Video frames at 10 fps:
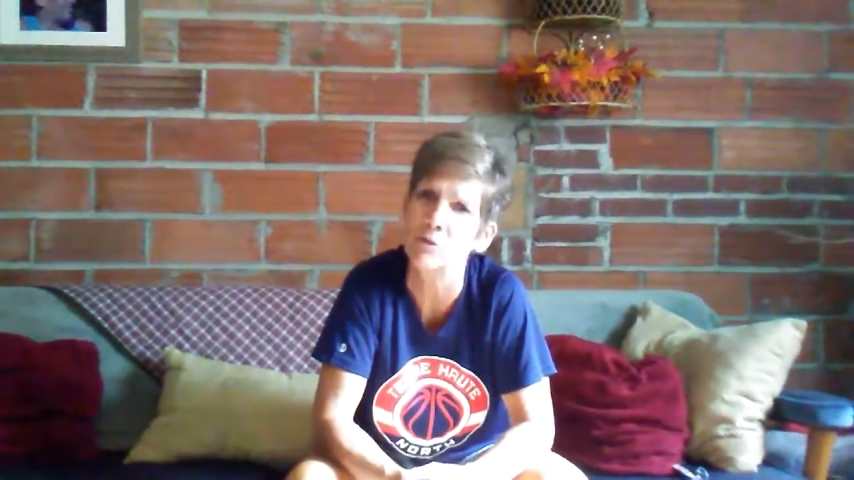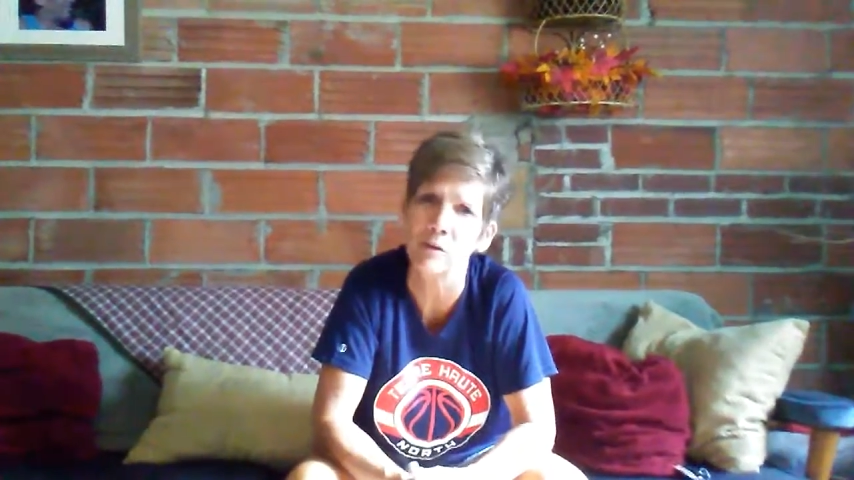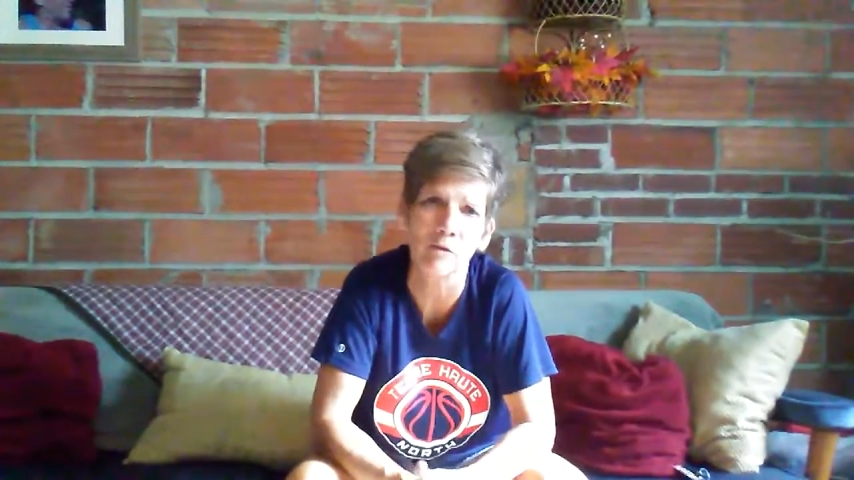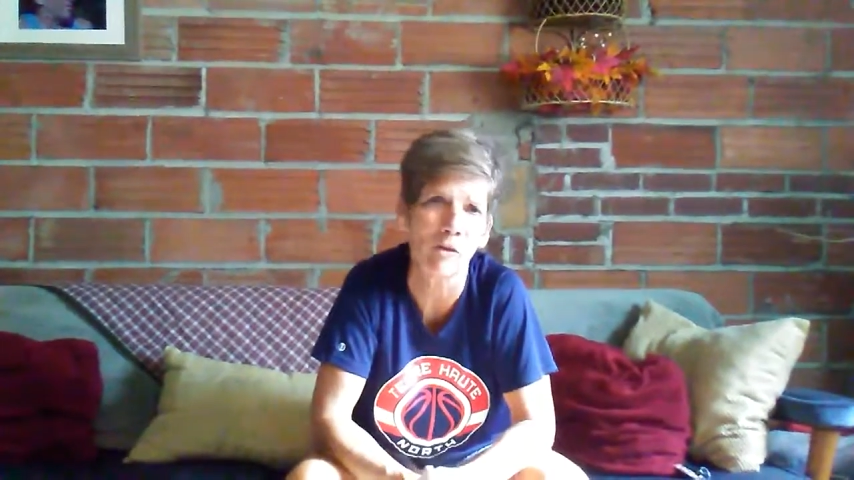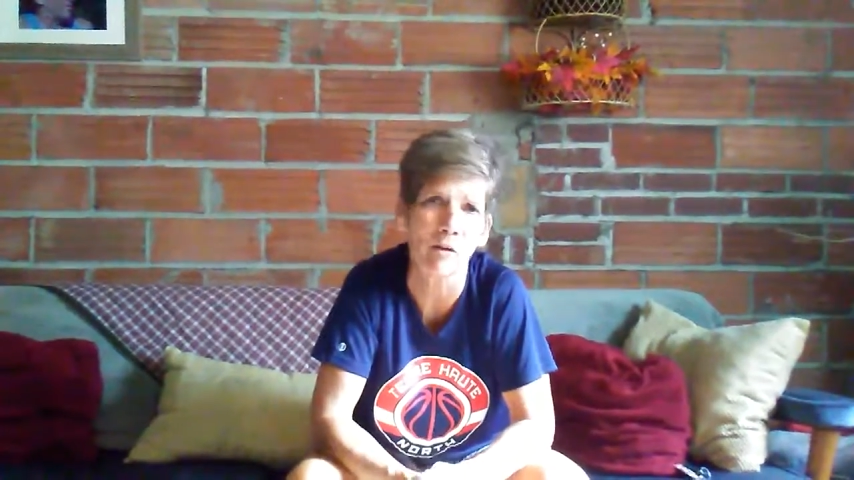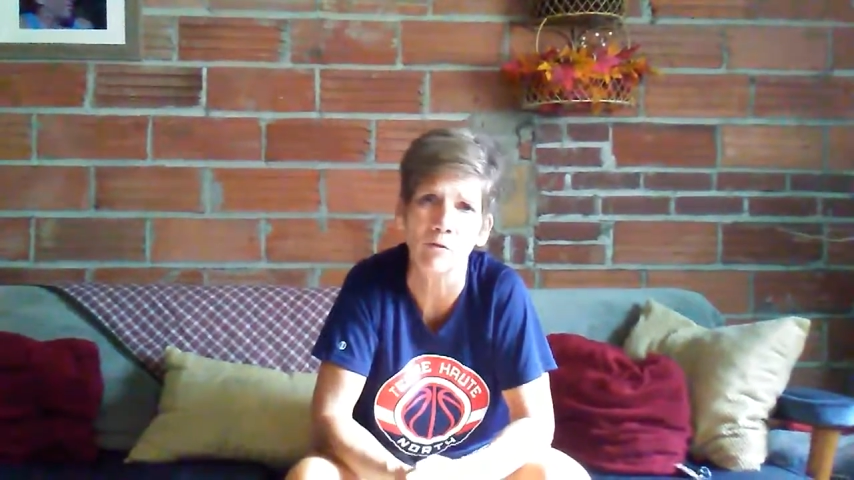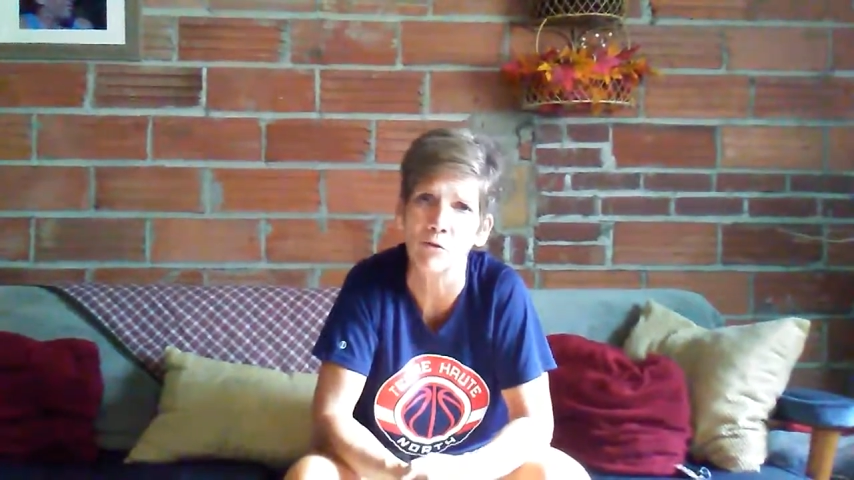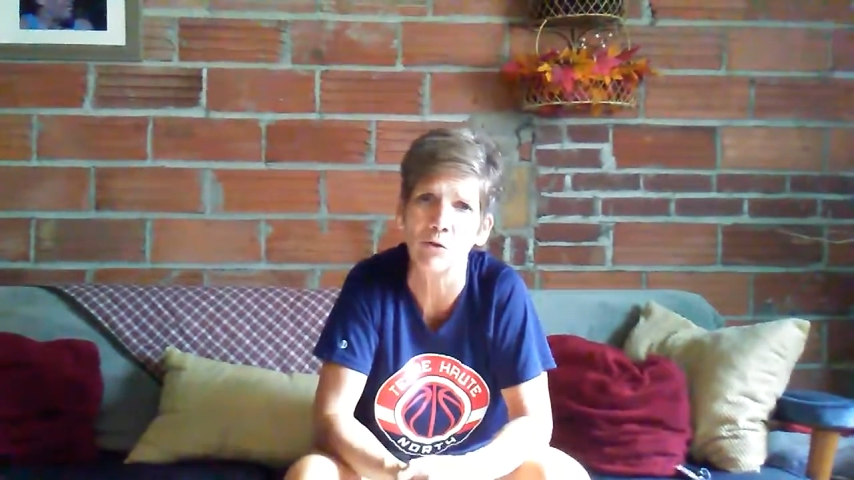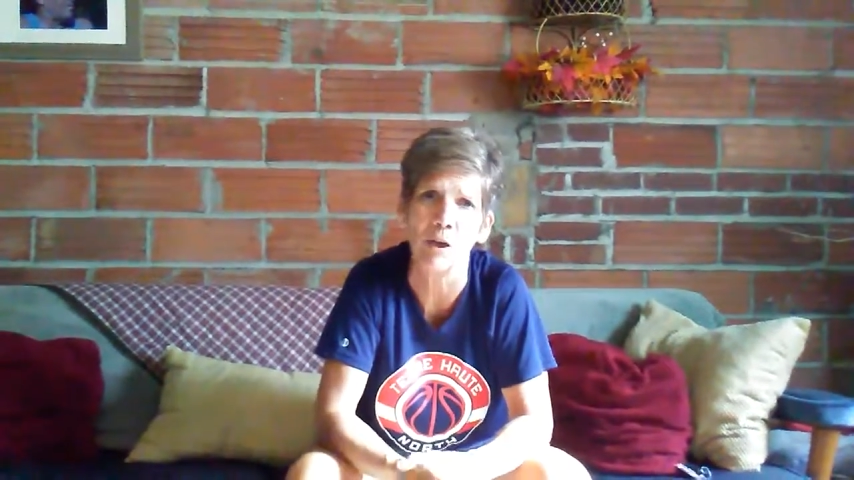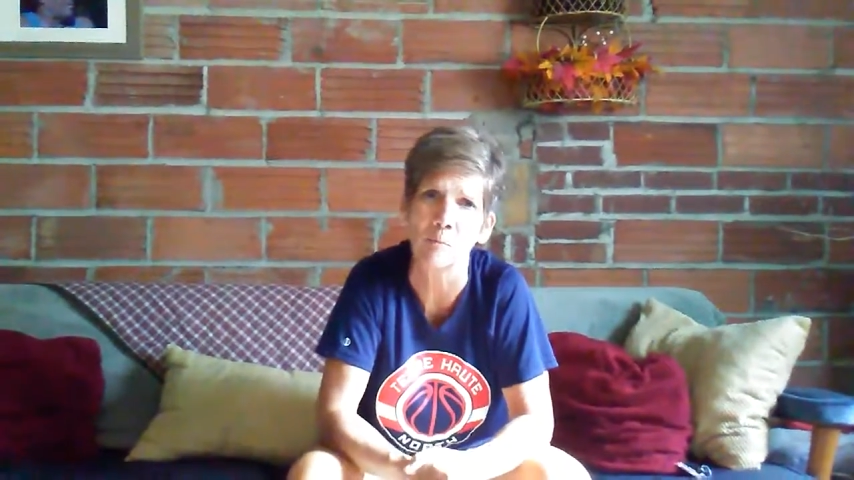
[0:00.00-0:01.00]
it's ever time for
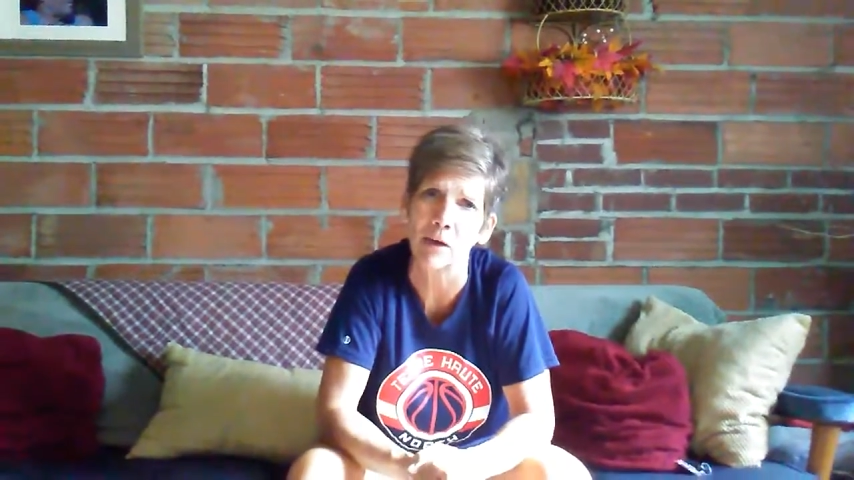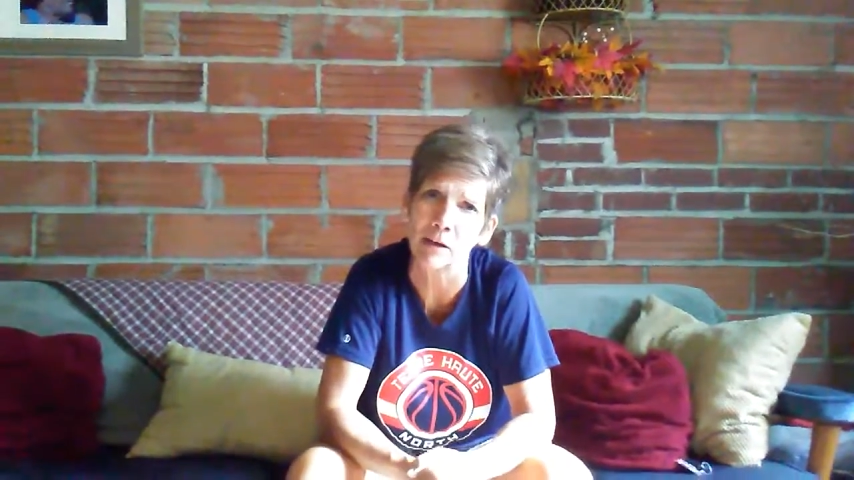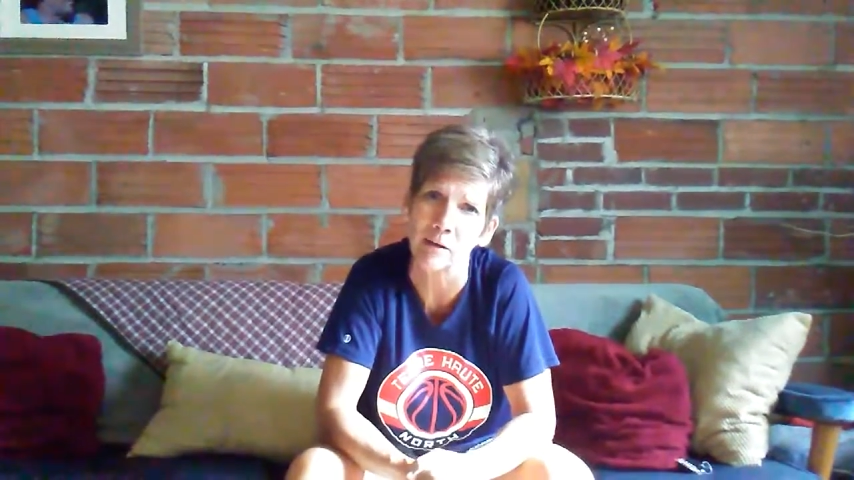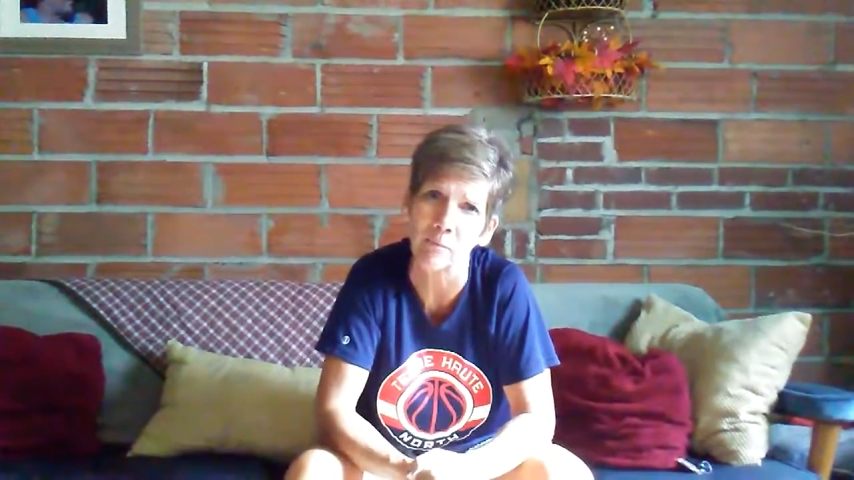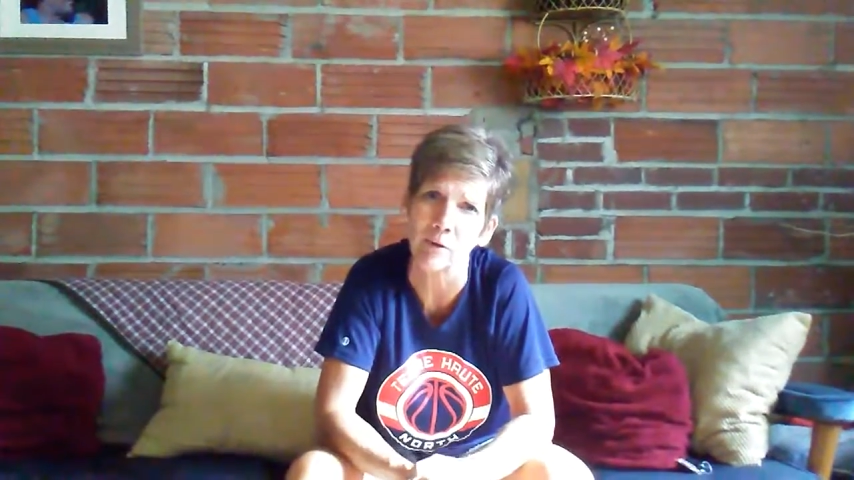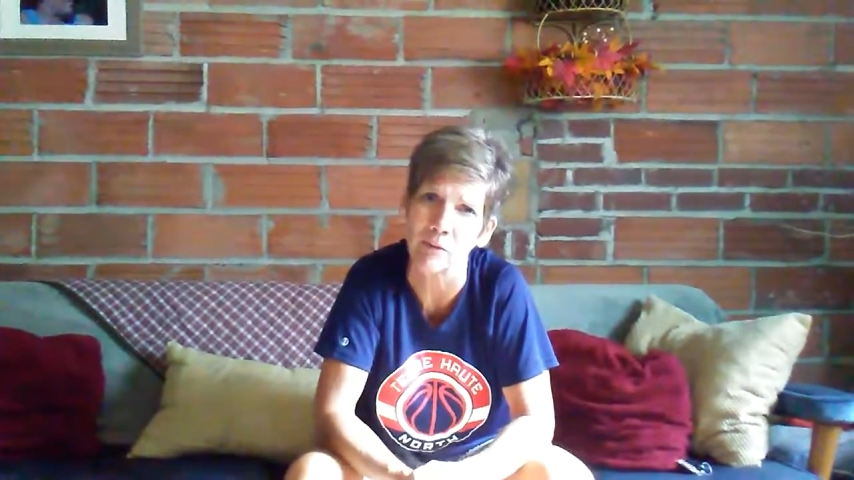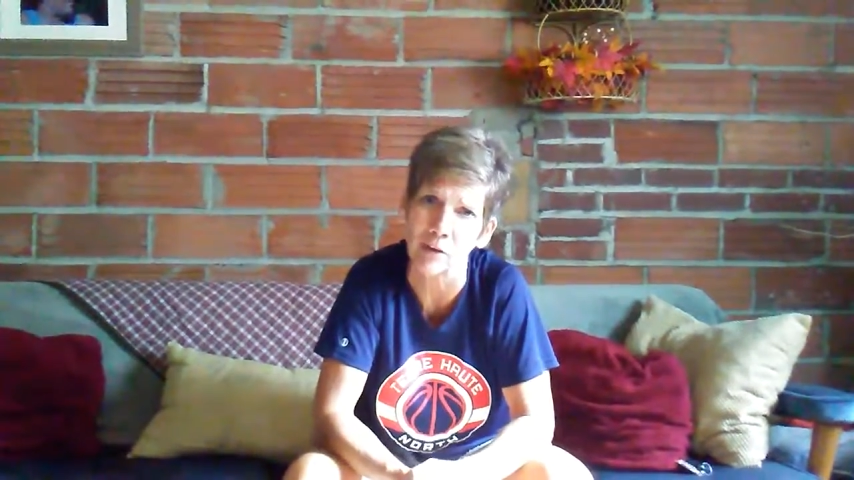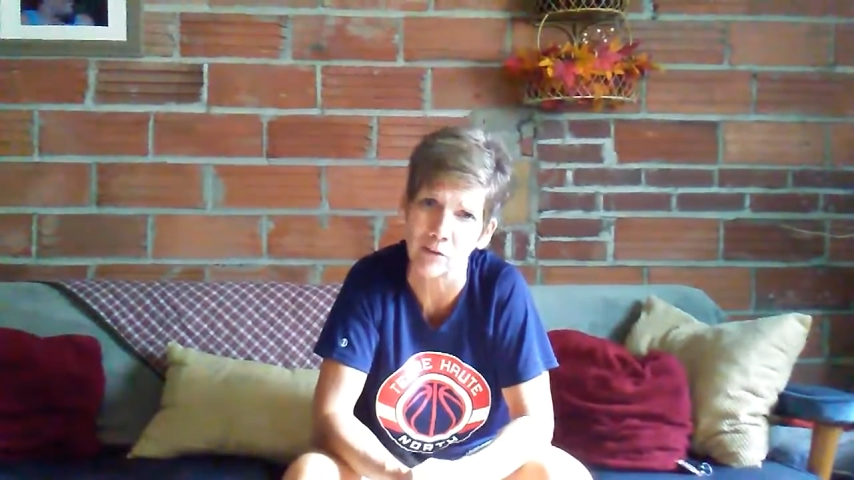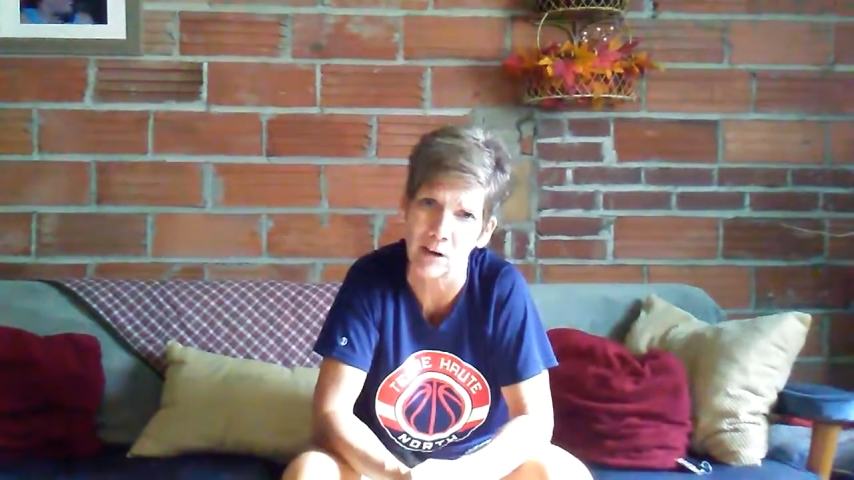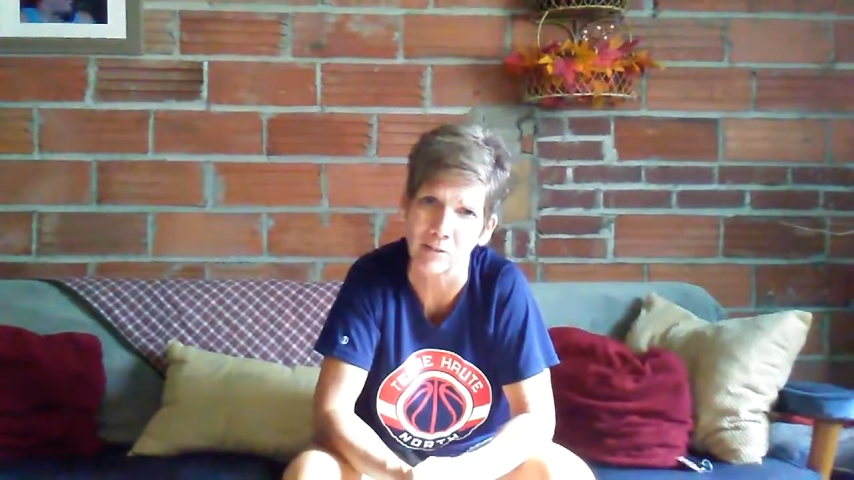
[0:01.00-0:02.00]
you to come back up off
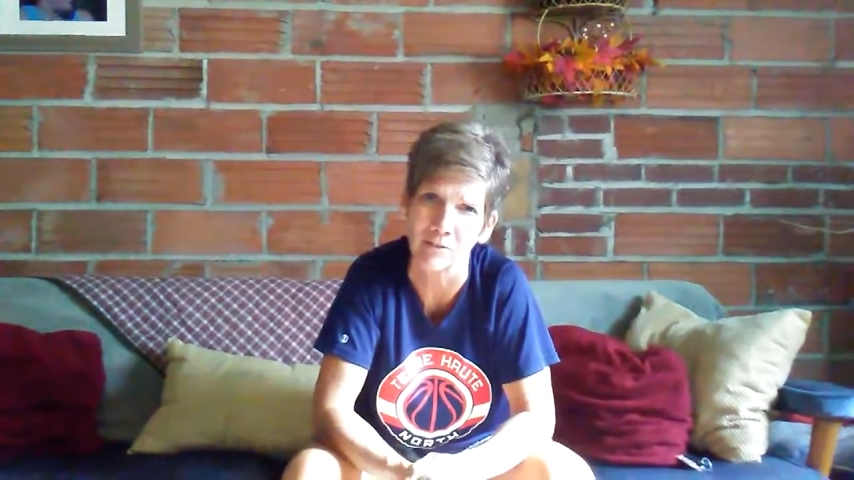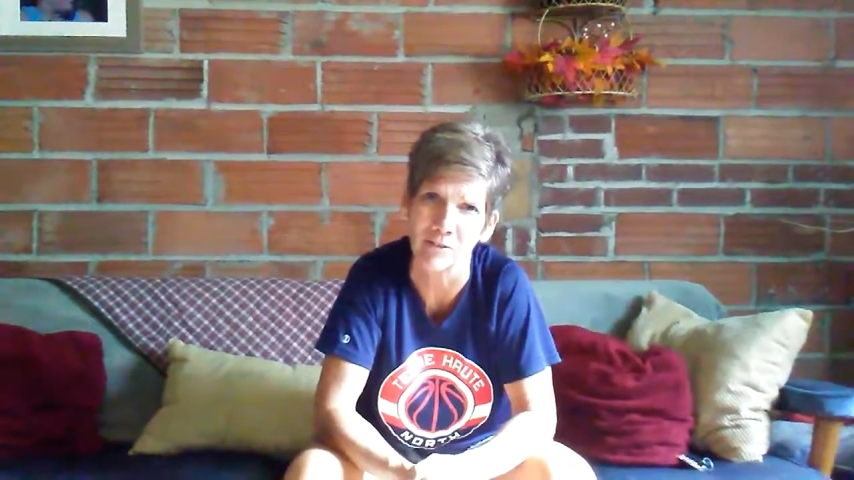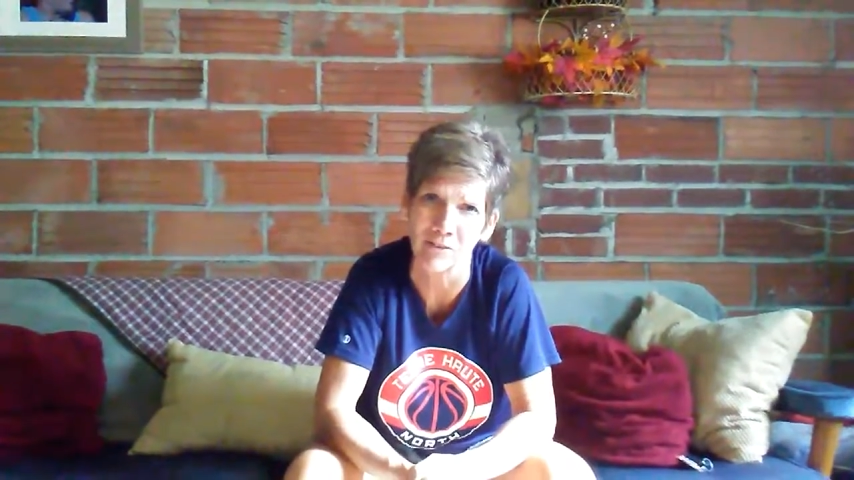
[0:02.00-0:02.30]
that ground.